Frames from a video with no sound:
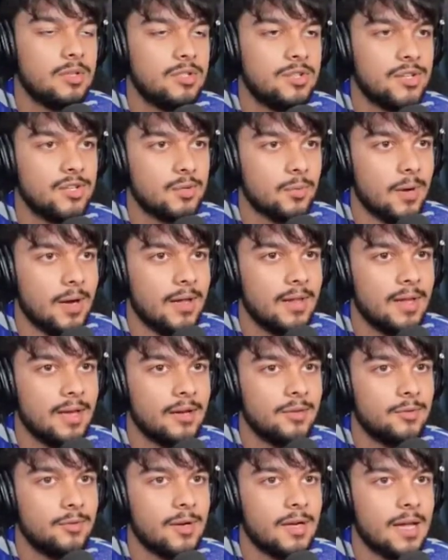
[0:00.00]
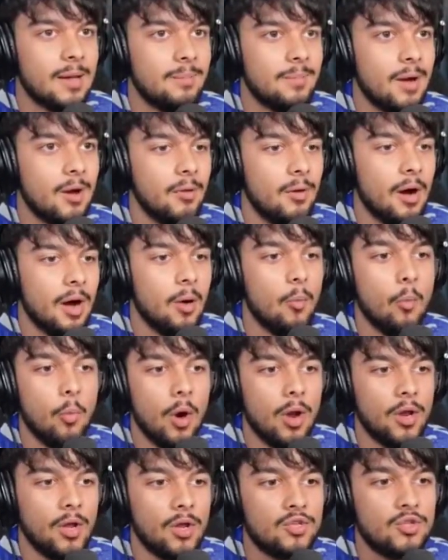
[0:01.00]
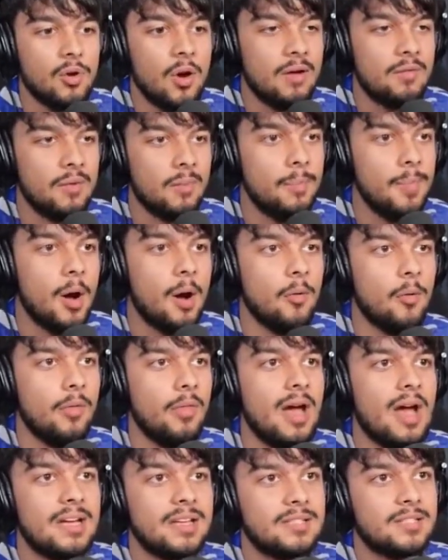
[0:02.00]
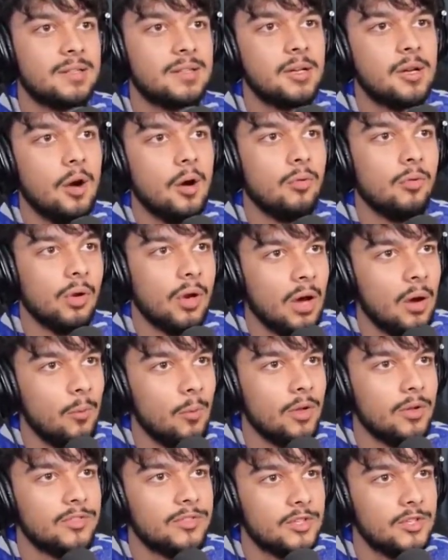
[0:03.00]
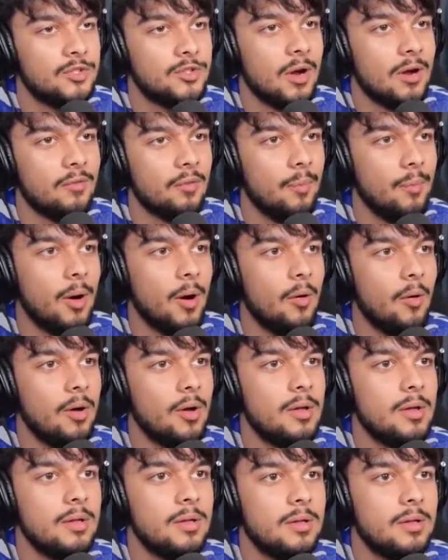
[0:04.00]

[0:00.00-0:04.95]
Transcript: Question is, where the hell do I get boat? I want to drive a boat. That is the goal. I want to drive a boat.